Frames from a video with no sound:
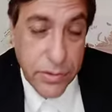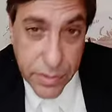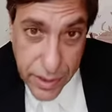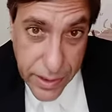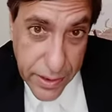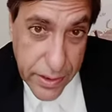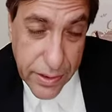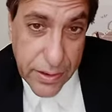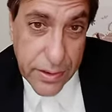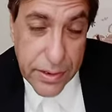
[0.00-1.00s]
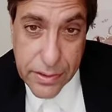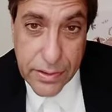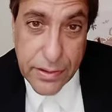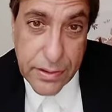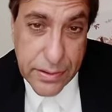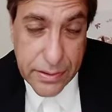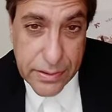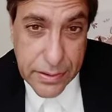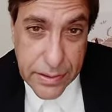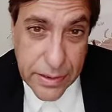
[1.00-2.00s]
today in,
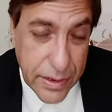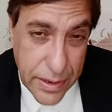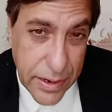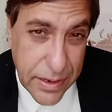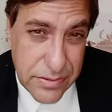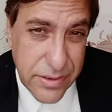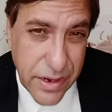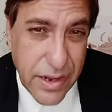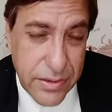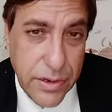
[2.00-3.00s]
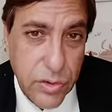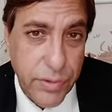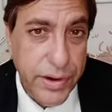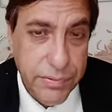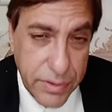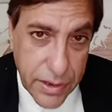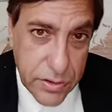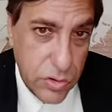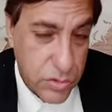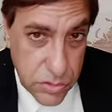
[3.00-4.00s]
uh, in less than I think 20
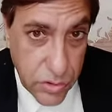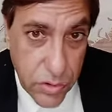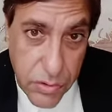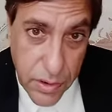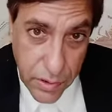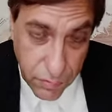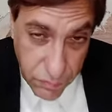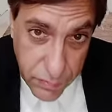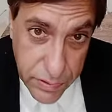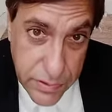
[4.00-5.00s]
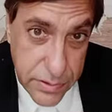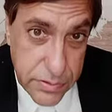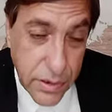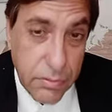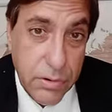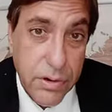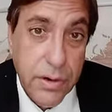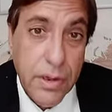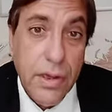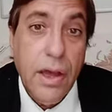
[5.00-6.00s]
minutes or so, we will
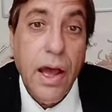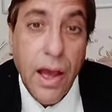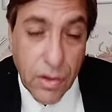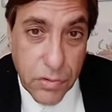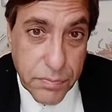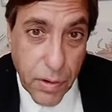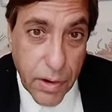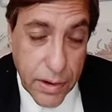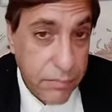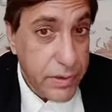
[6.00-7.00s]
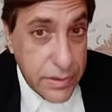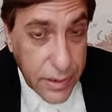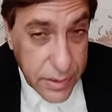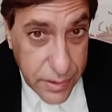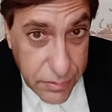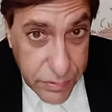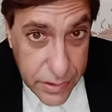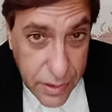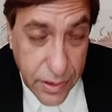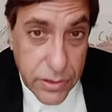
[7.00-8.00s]
discover how Paul, with an,
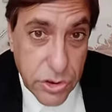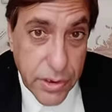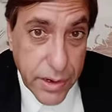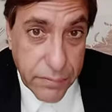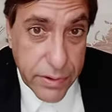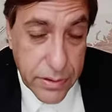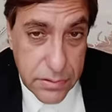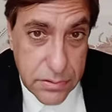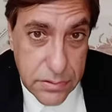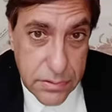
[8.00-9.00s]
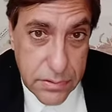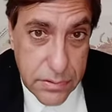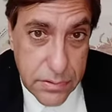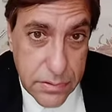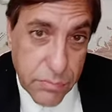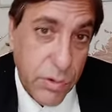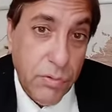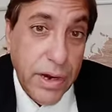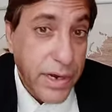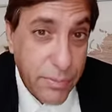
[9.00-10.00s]
with a clinching evidence
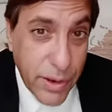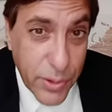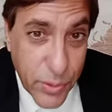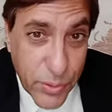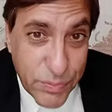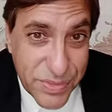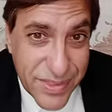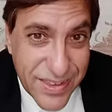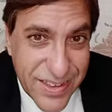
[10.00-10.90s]
provided by whom,